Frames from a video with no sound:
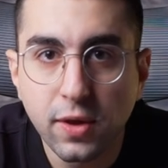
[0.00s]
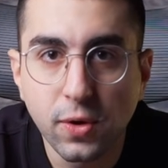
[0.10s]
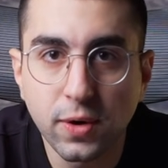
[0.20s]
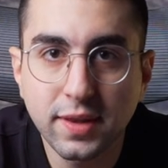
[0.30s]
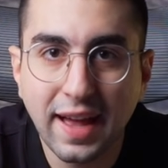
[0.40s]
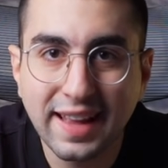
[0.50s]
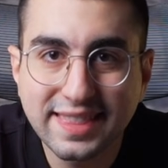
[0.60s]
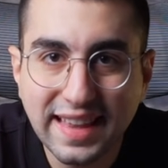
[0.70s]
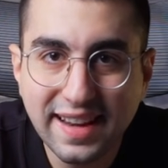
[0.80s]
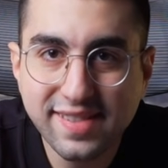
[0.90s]
You want
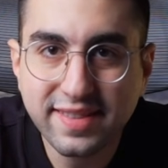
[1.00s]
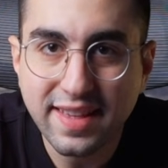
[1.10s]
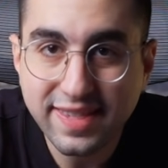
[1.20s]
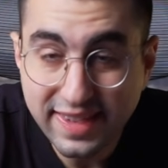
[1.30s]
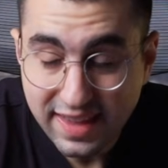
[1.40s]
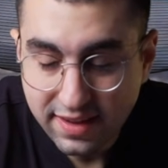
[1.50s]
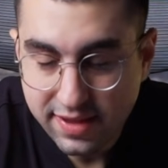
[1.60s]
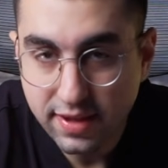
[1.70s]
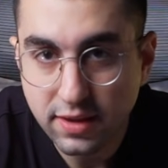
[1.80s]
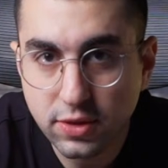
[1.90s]
at least
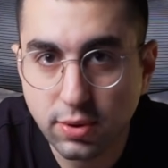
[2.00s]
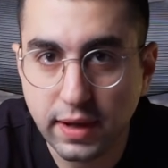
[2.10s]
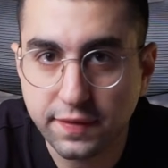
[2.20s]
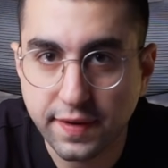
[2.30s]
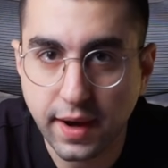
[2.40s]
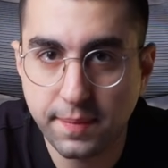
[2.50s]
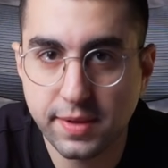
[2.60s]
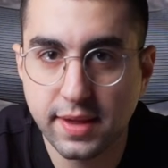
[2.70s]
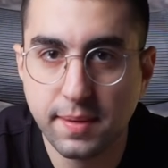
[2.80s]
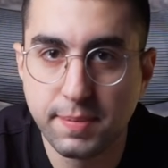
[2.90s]
6 to 8 frames per